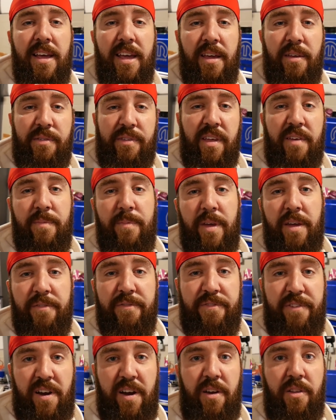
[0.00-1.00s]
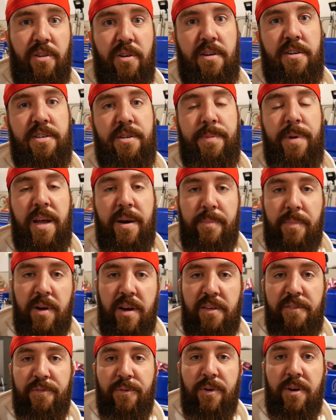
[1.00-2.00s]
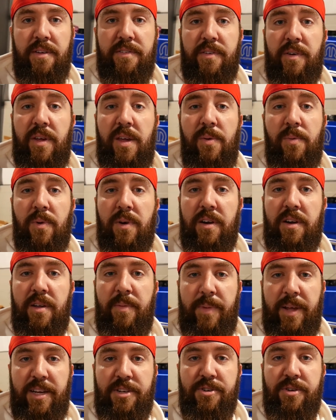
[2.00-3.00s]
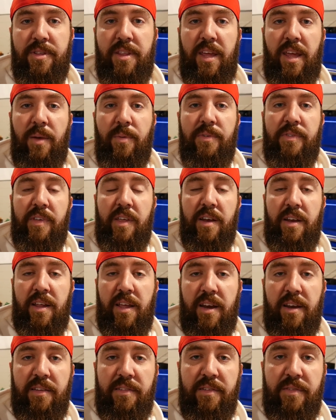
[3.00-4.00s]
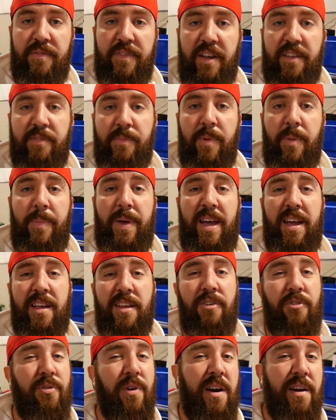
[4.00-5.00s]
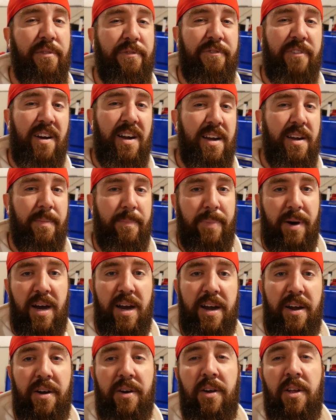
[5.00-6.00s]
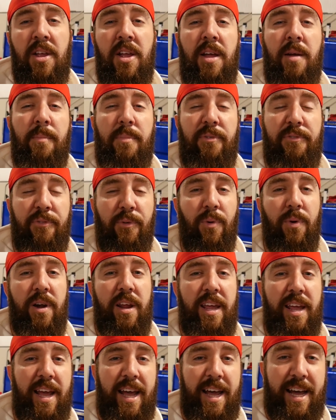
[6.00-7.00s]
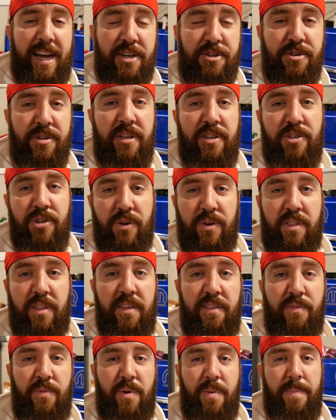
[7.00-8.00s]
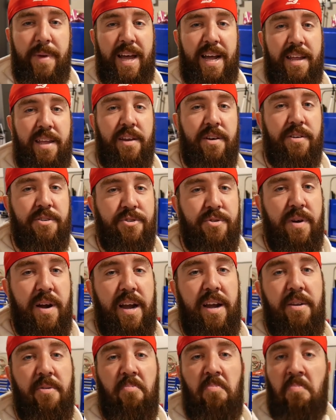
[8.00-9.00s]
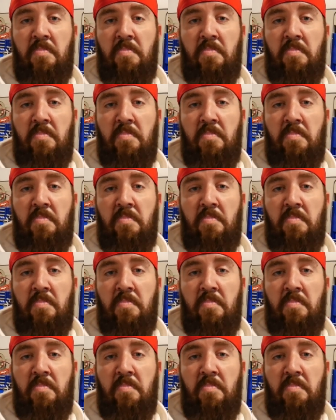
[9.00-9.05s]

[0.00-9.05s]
He's given me a very large amount of money for it, so he wanted to make sure that he was going to get his investment back and try to find a buyer before he actually took this one back in on trade.